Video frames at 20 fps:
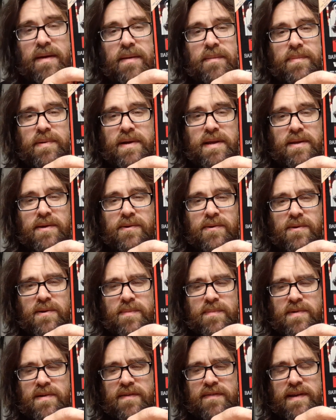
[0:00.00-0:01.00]
Pretty
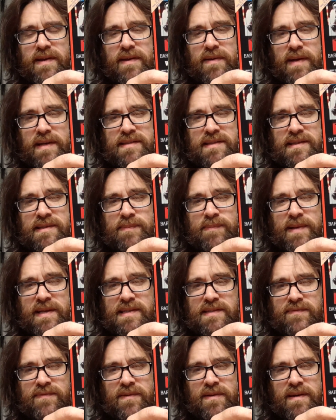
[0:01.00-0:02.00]
cool movie,
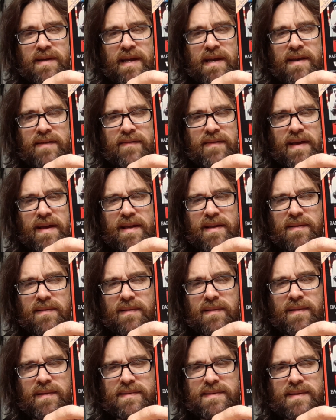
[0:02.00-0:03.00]
suspenseful, kind of like
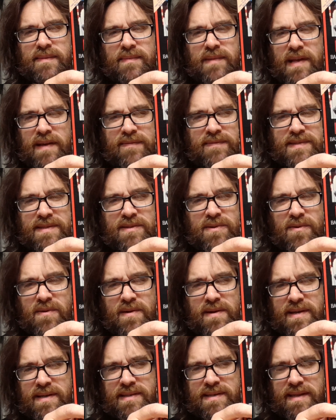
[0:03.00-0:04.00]
some love
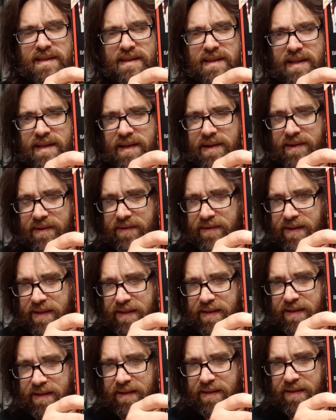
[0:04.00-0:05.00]
stories in there,
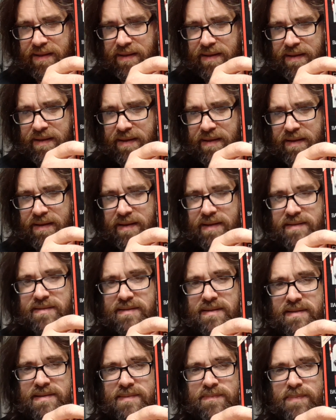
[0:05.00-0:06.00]
and
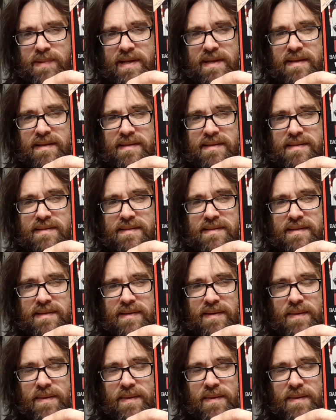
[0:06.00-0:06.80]
suspense